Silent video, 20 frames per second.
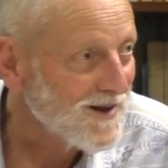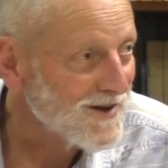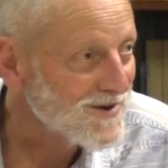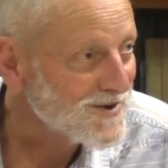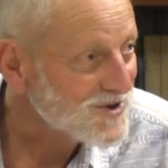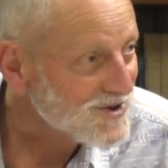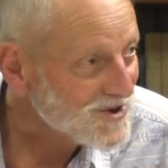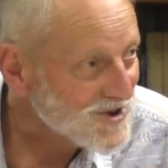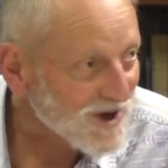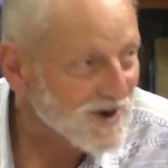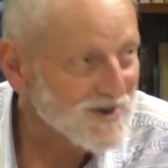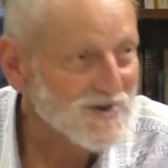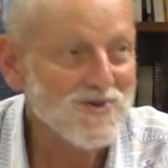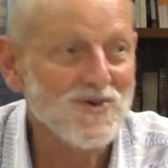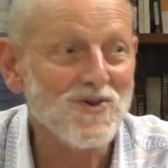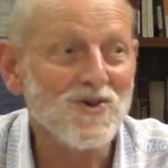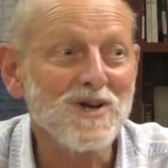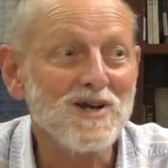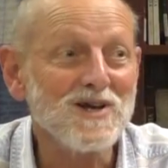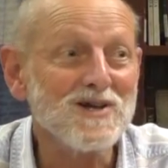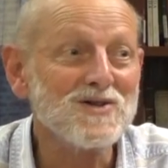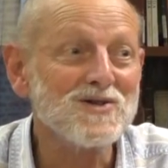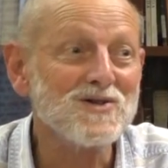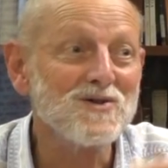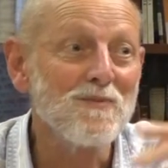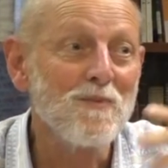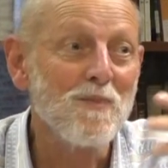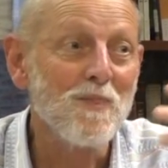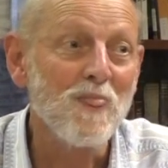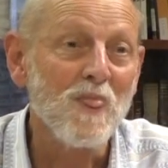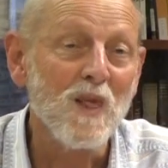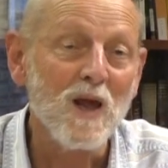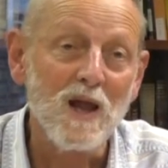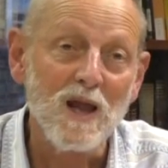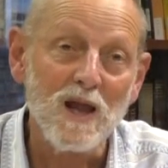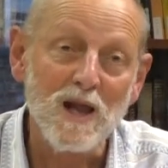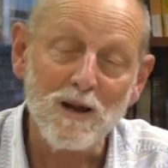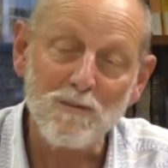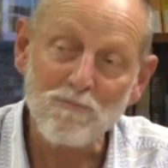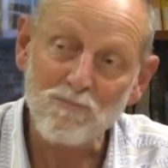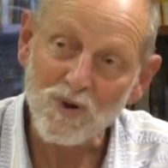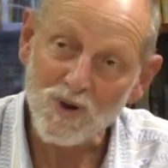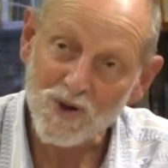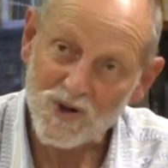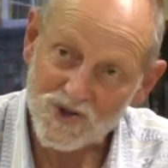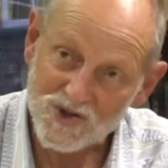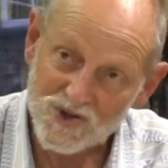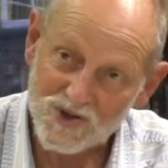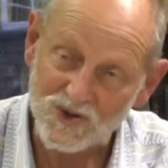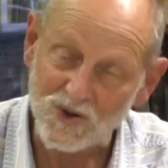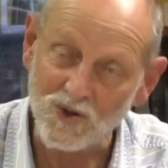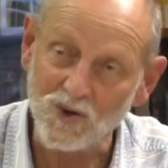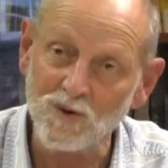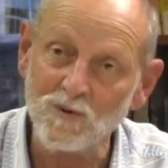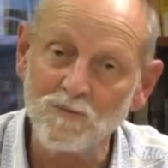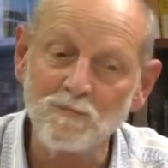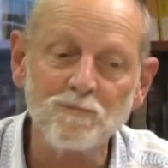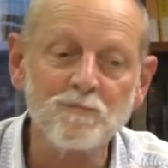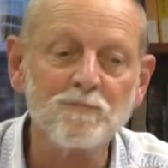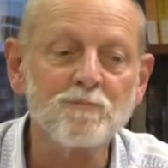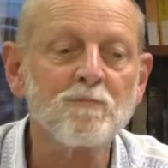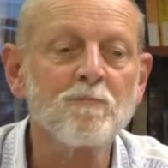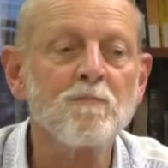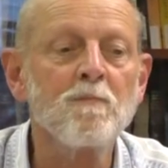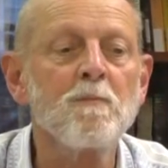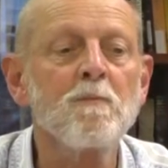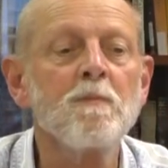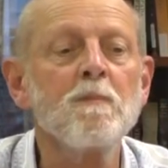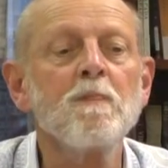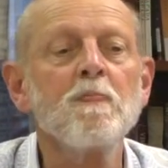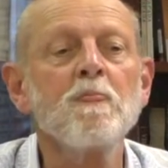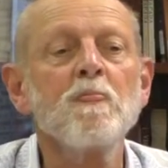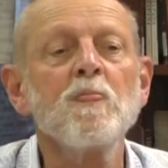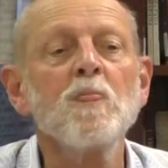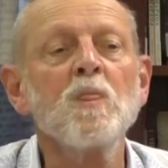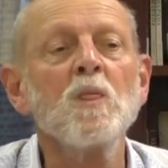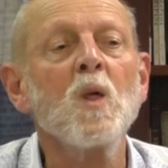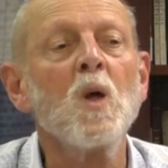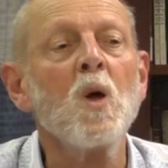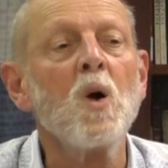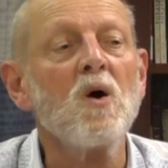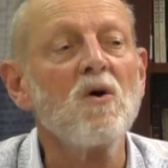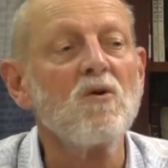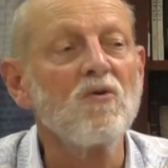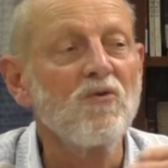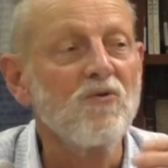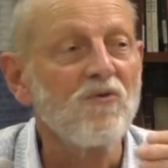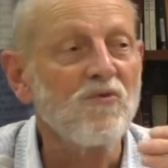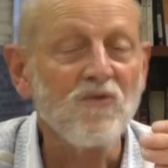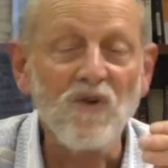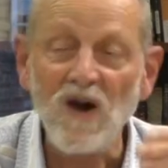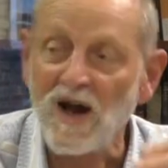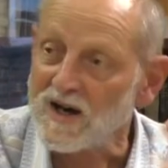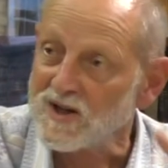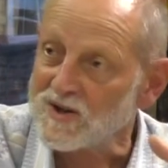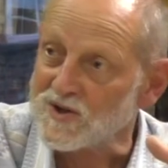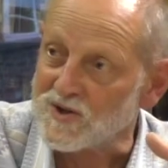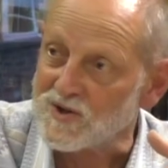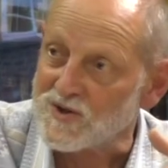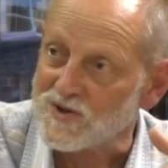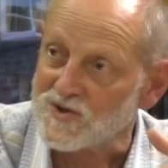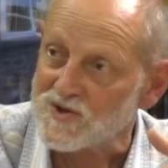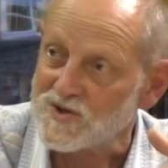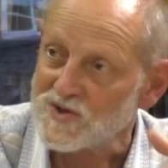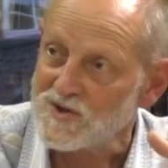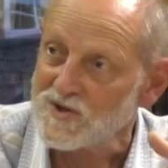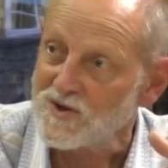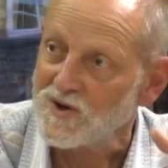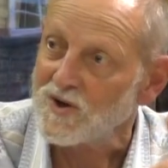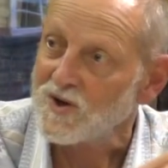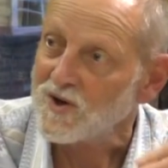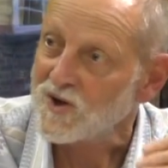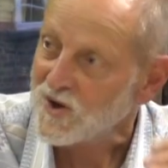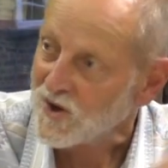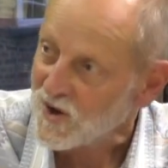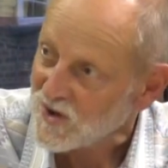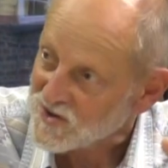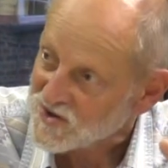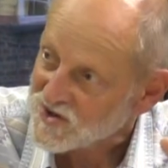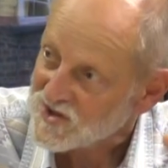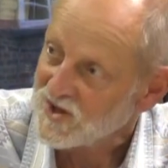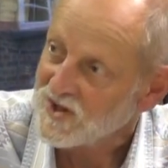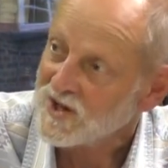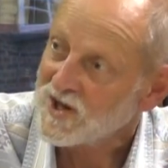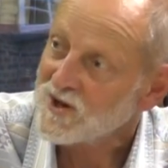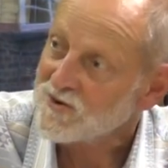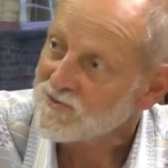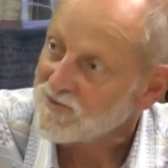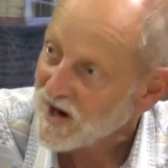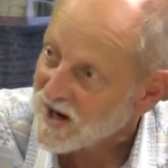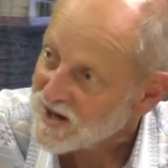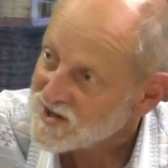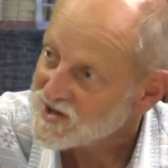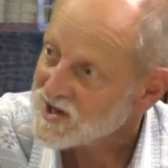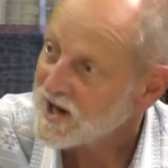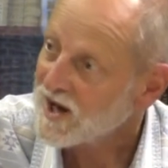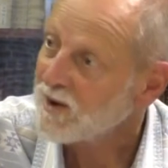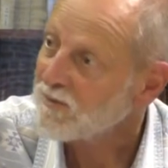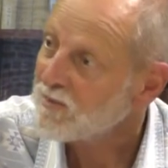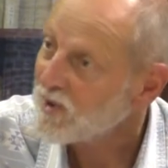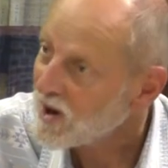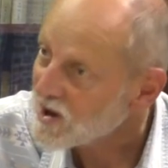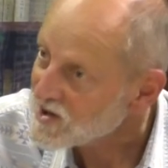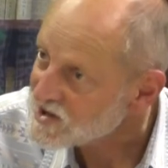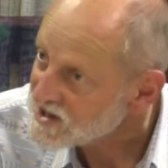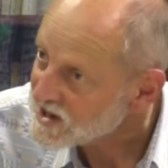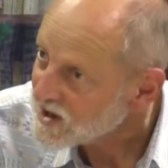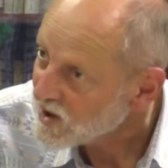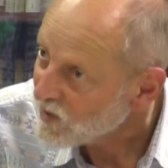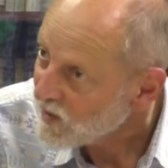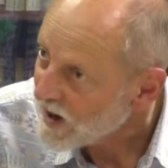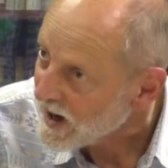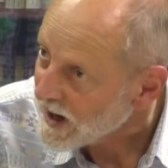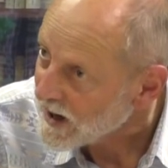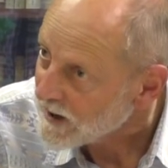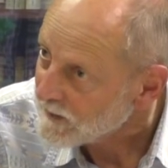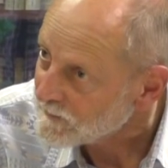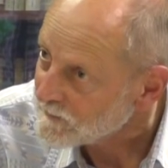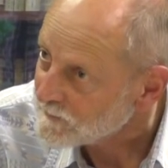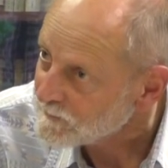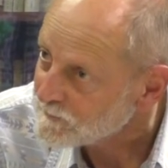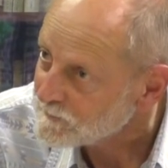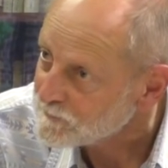There's just these impersonal factors constantly arising and passing away.